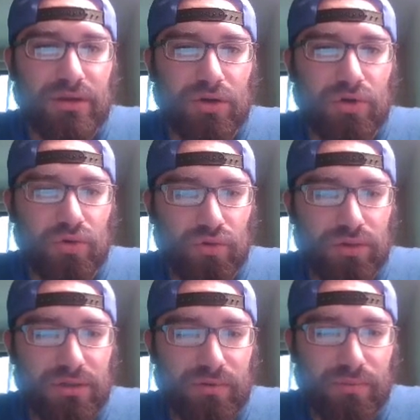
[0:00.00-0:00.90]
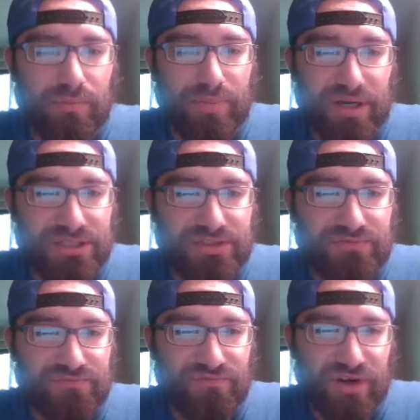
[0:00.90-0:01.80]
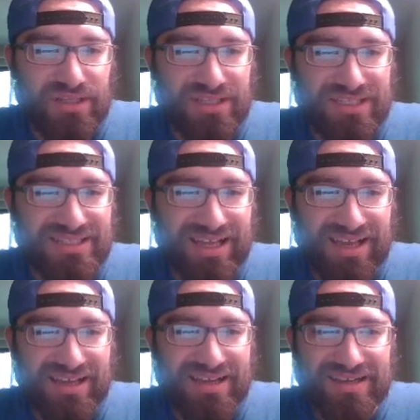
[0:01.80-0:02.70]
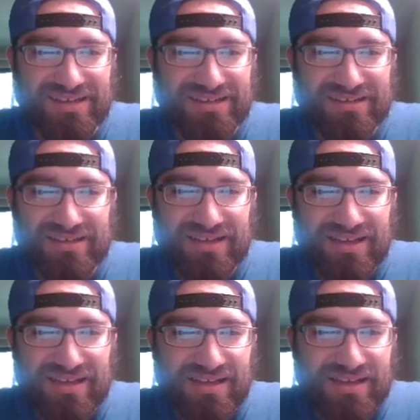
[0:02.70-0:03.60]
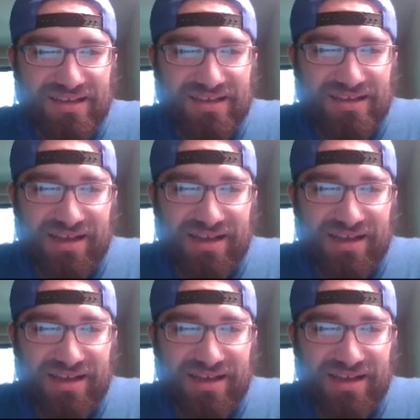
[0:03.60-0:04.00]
cool little budget-friendly deck. I